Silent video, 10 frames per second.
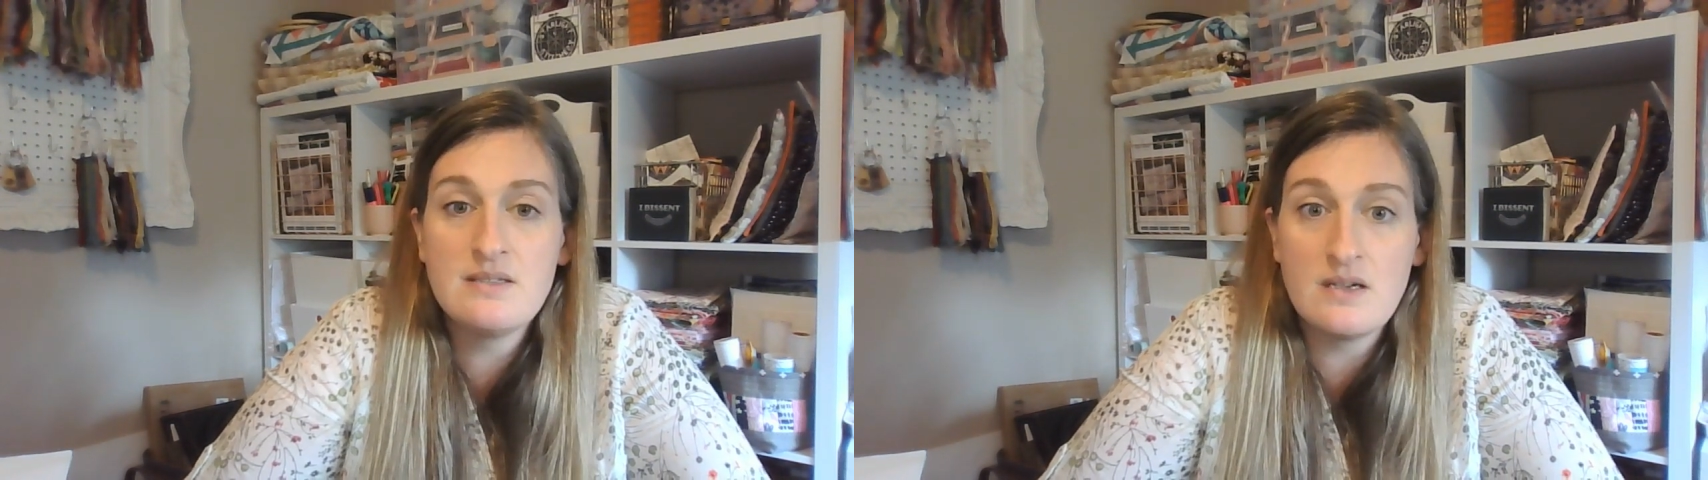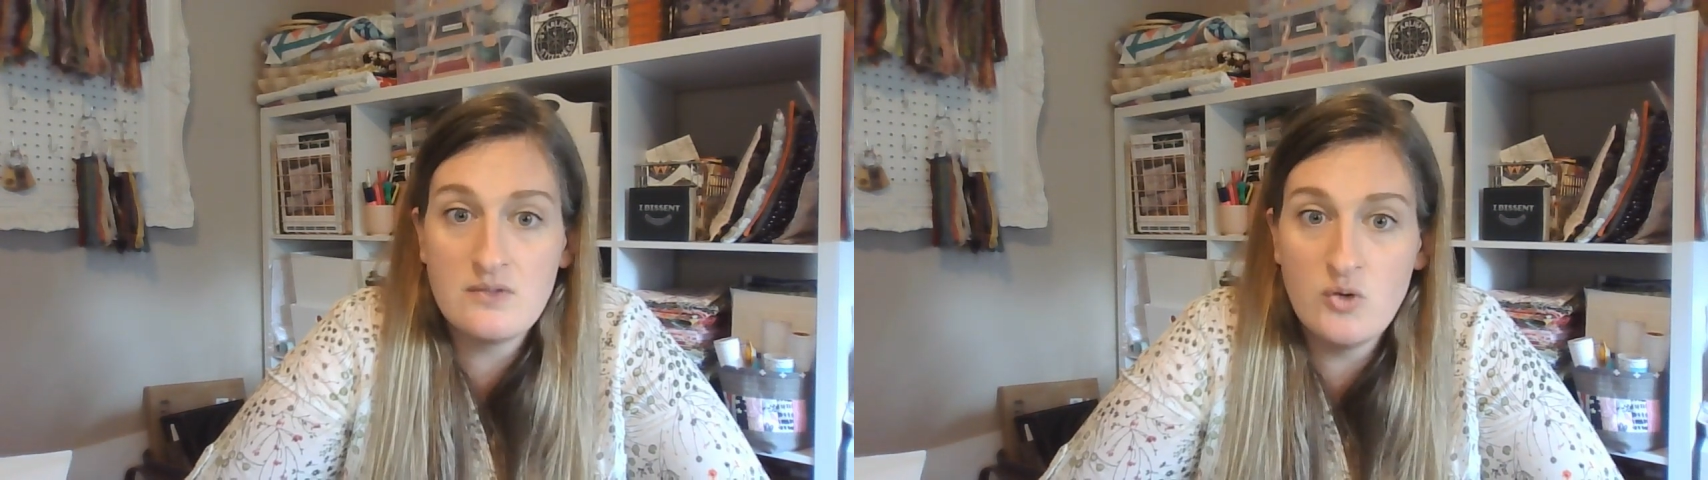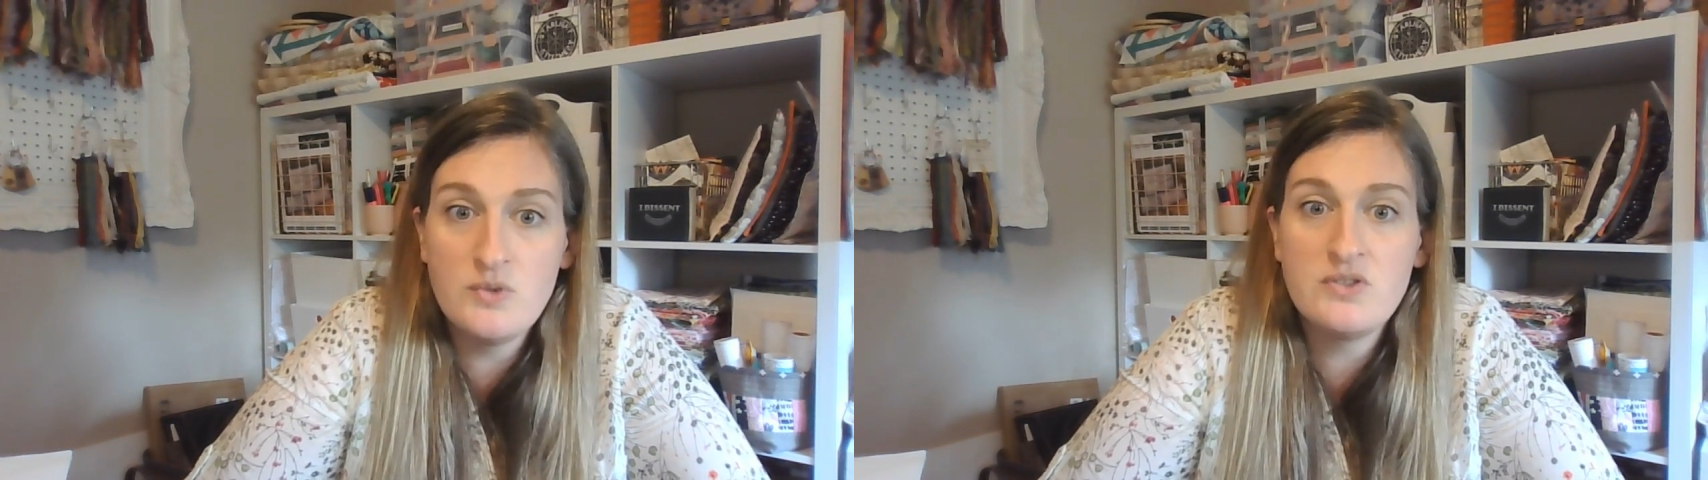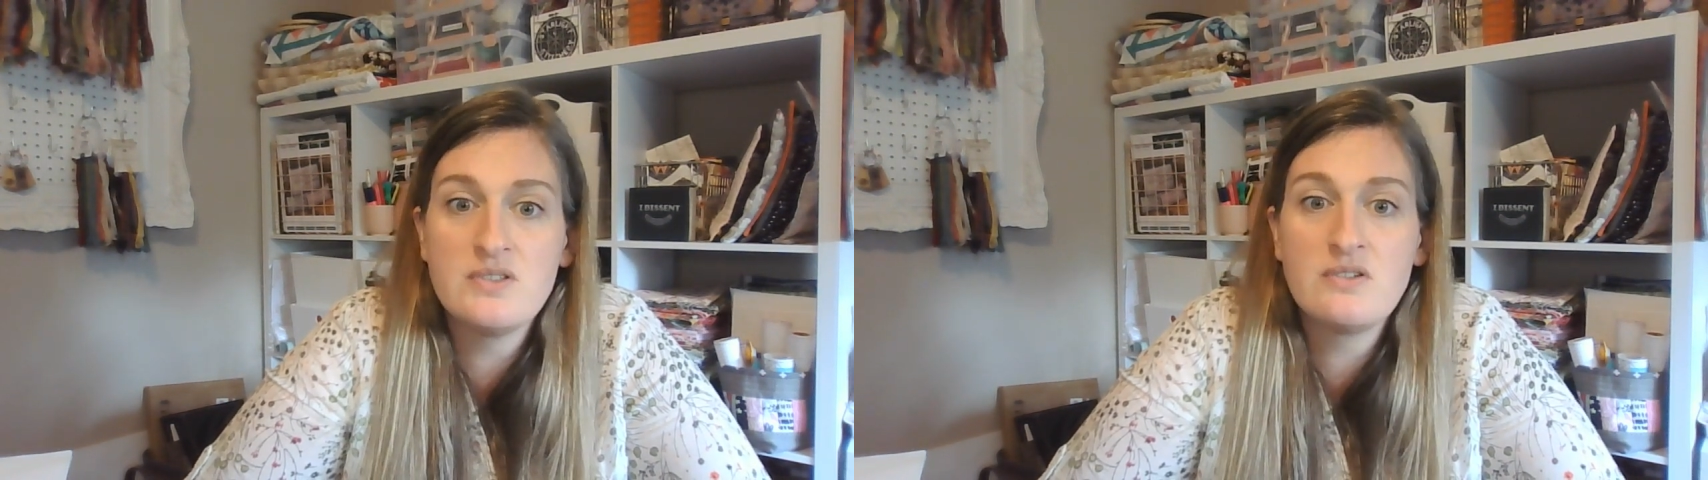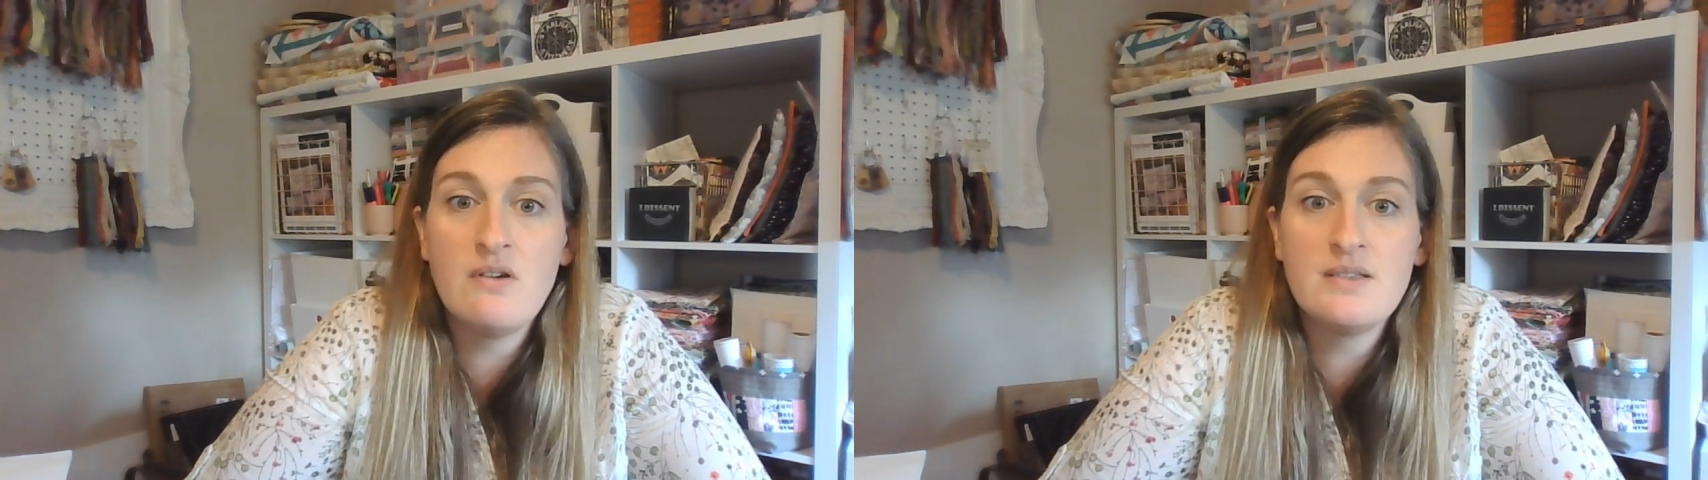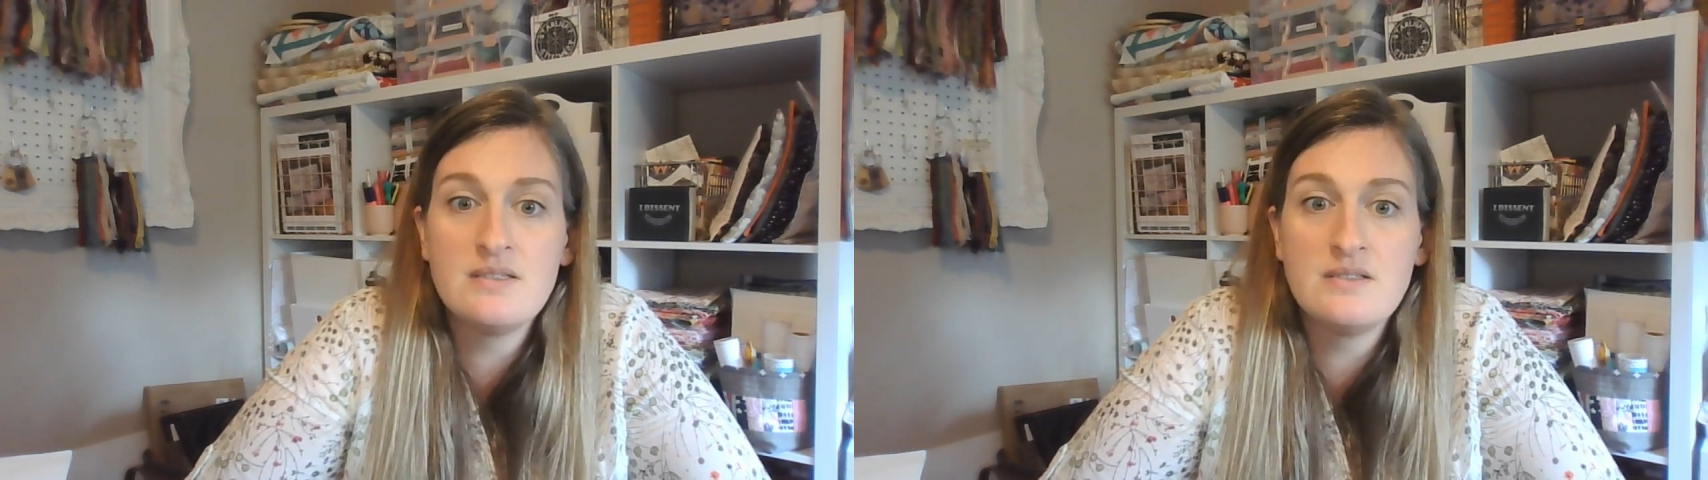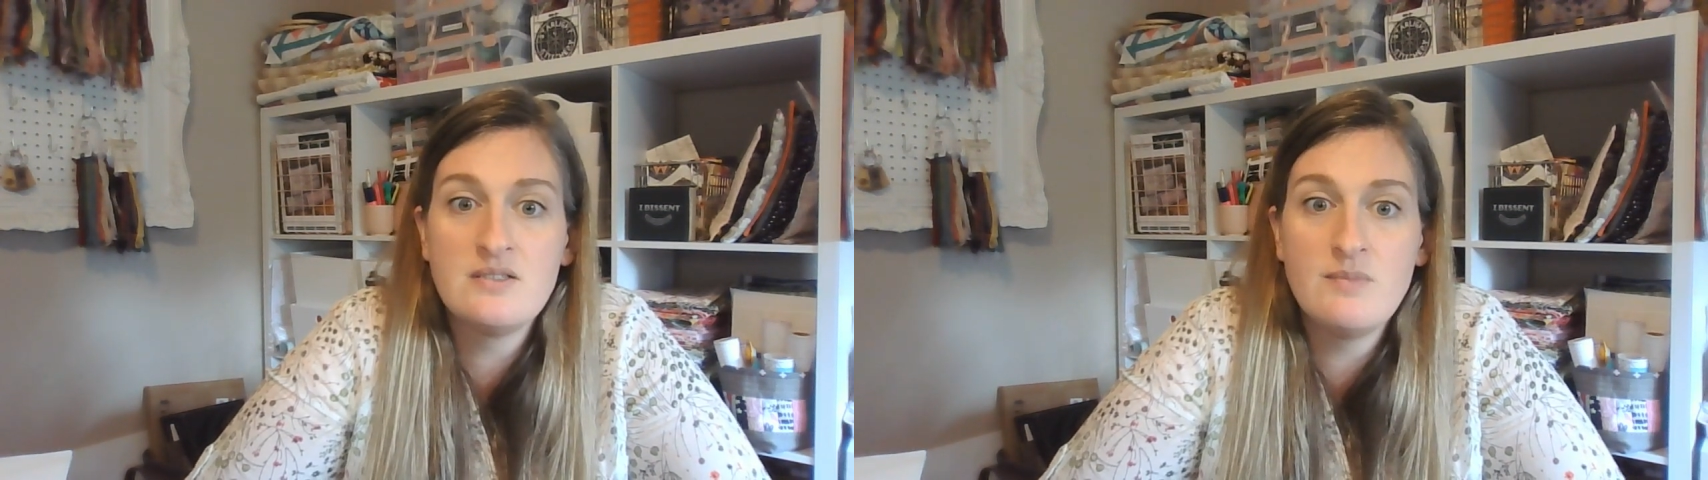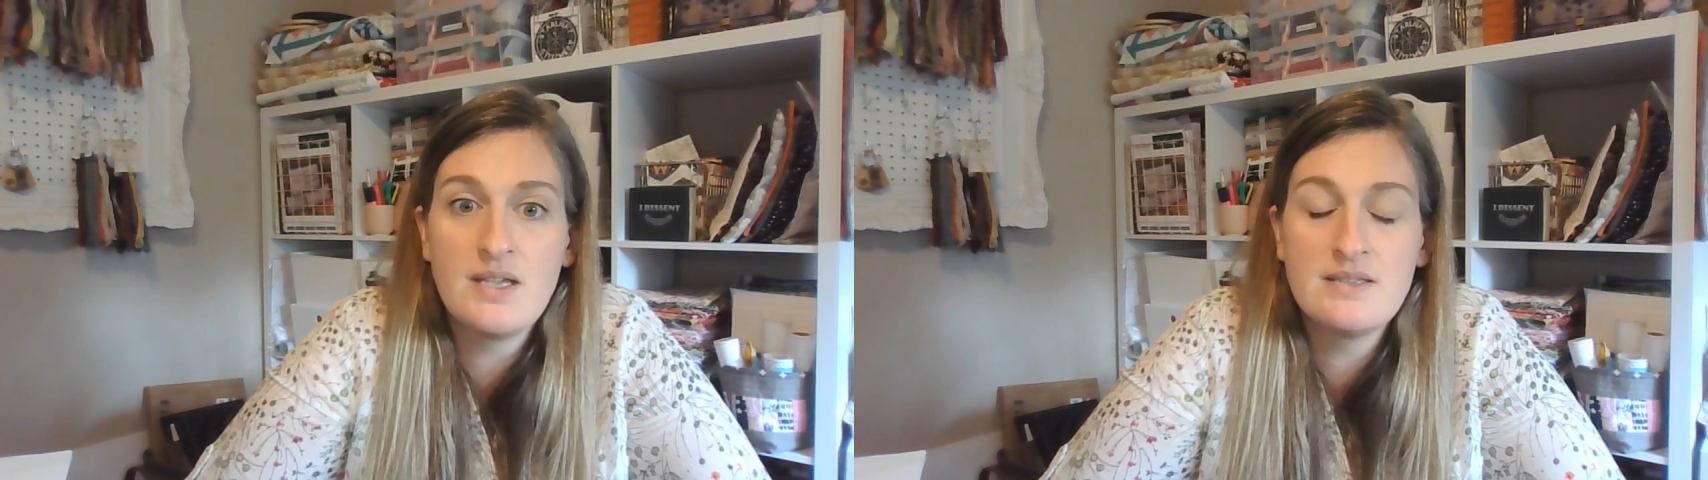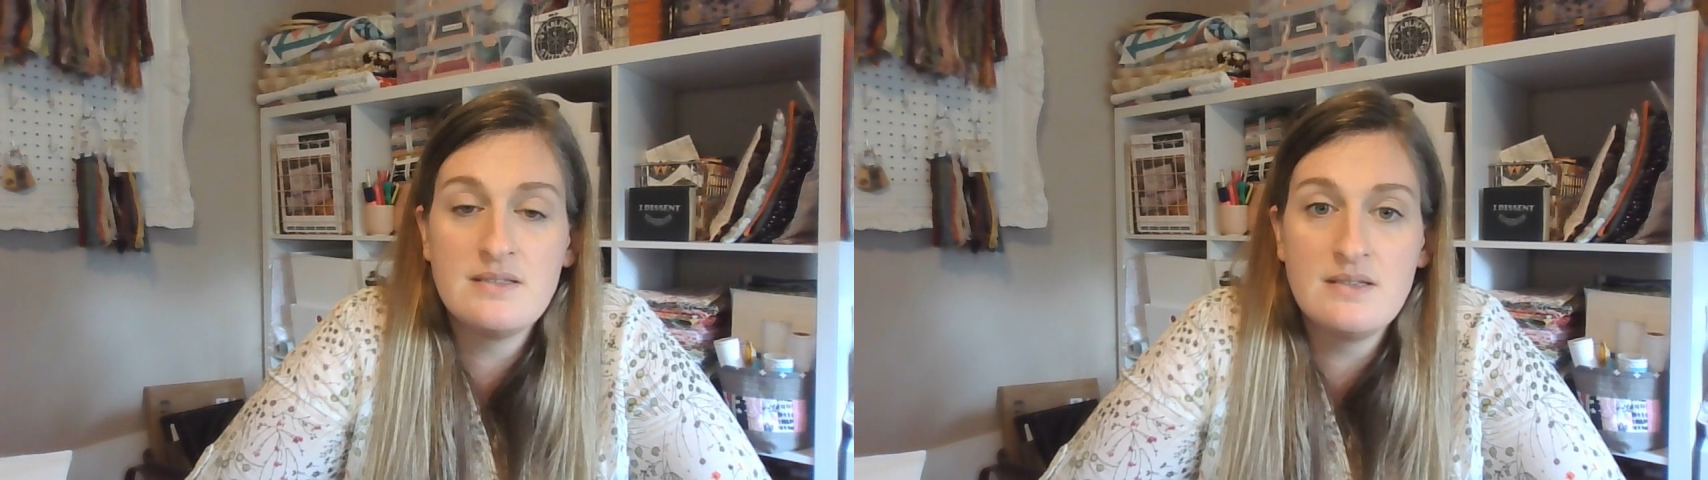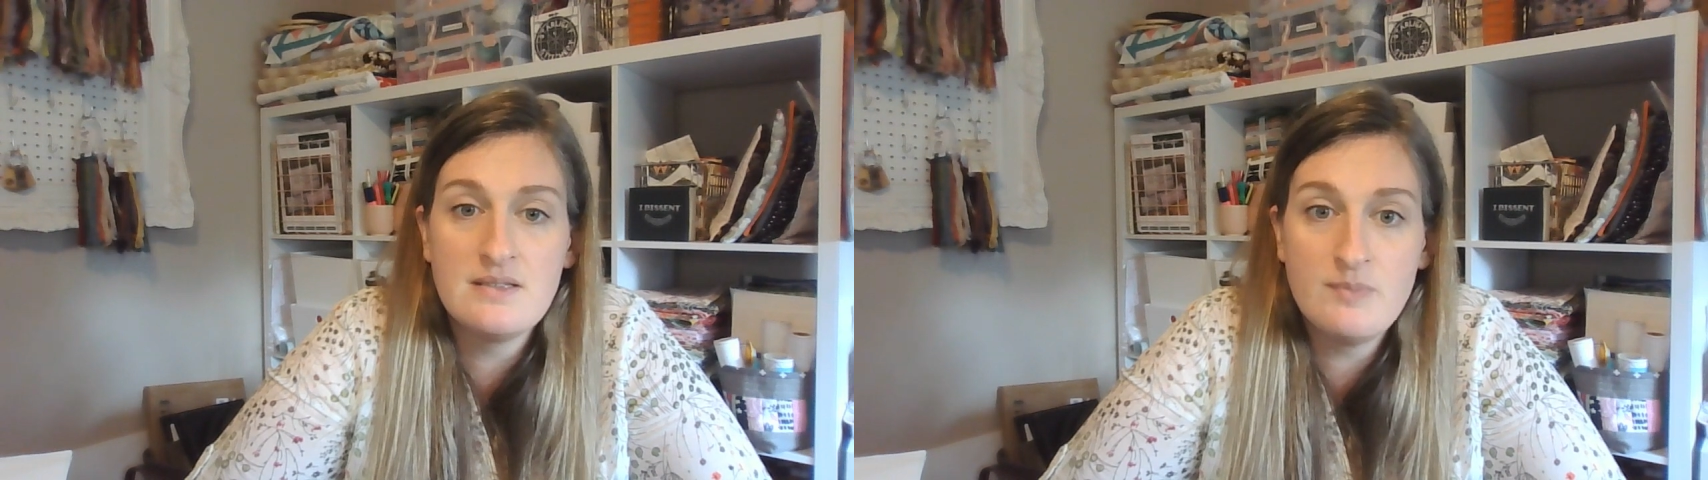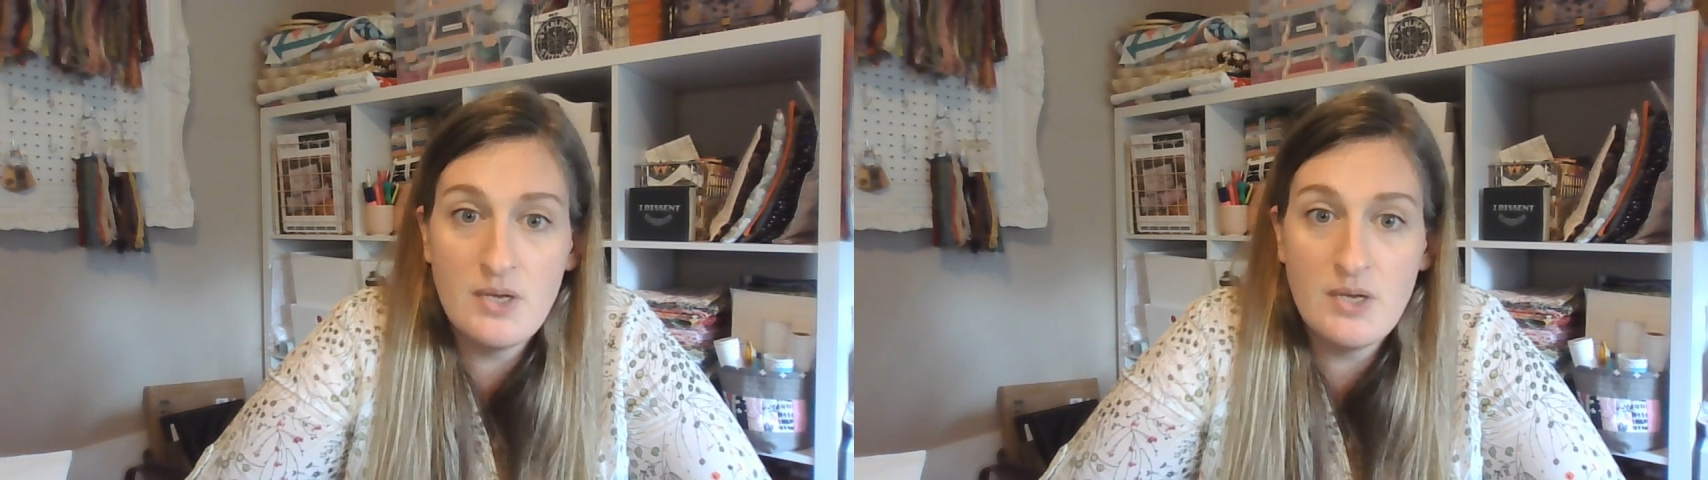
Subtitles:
October Just Cross Stitch magazines,